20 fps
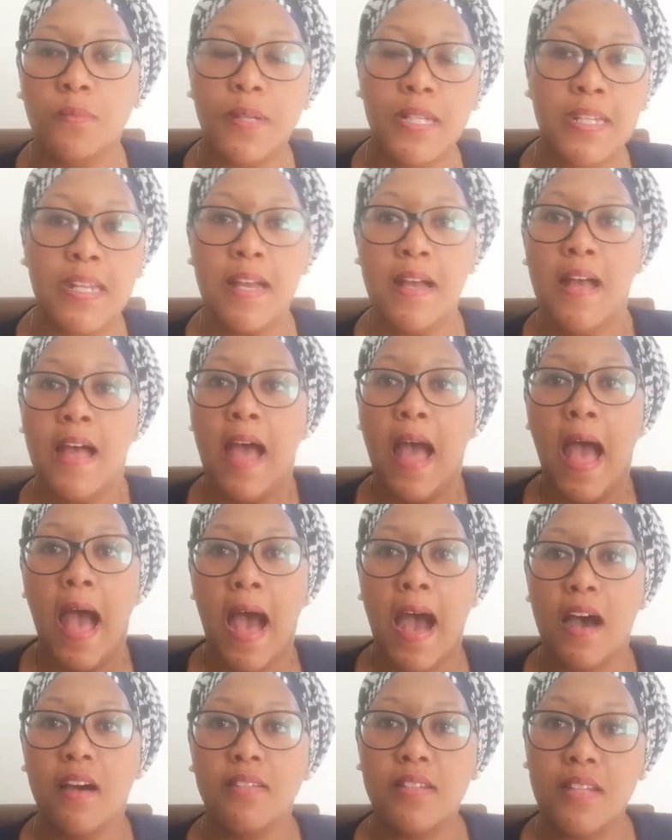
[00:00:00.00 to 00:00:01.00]
But
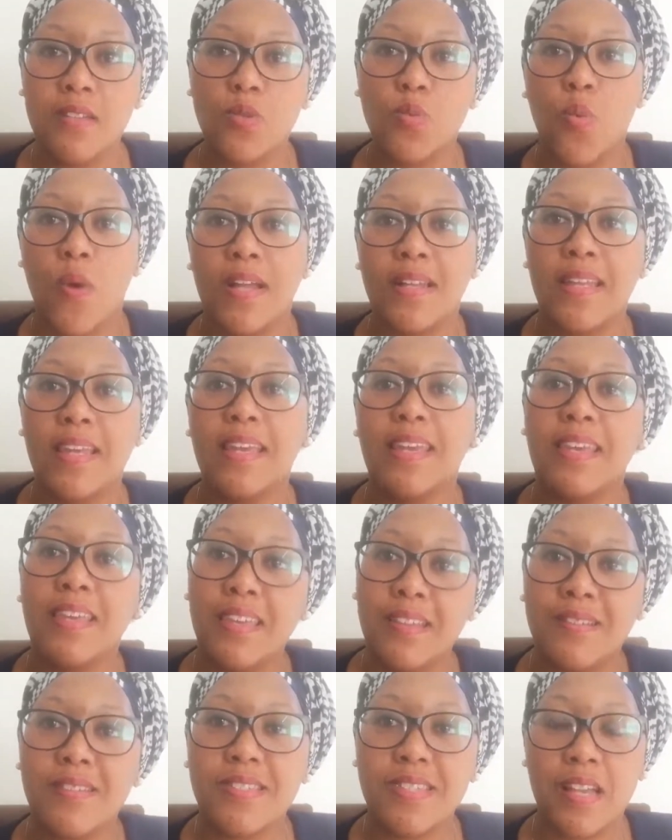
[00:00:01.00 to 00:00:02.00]
how does one
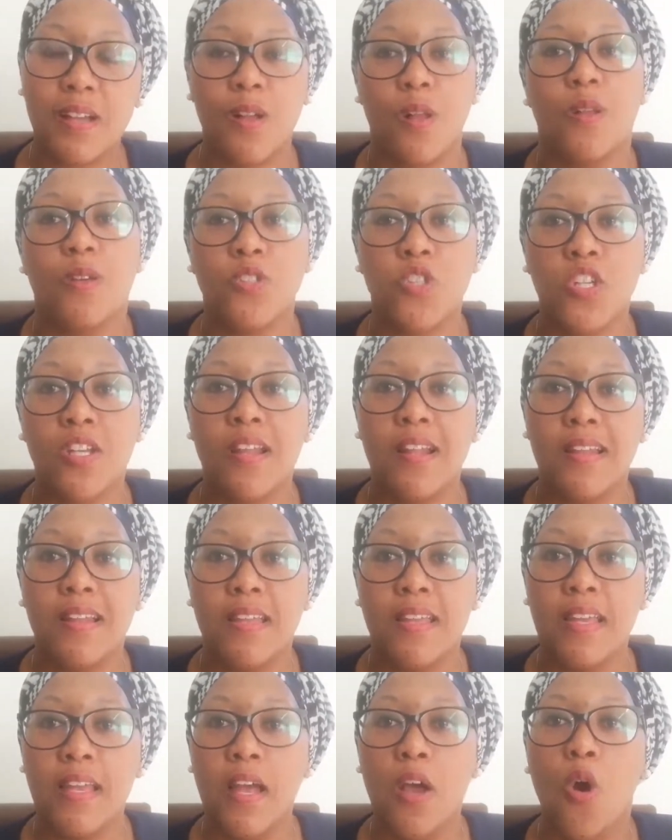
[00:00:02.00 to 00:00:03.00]
heal
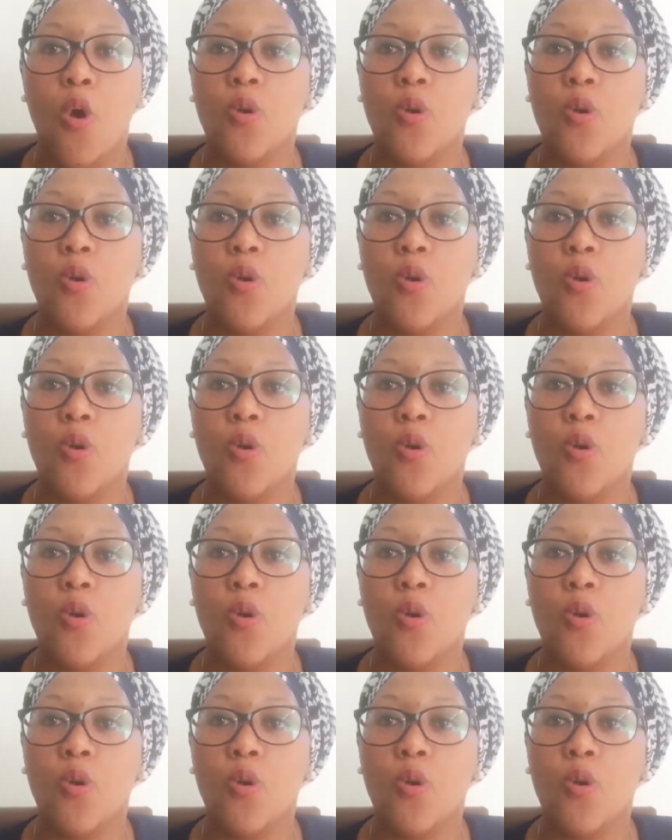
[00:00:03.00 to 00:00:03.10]
psychologically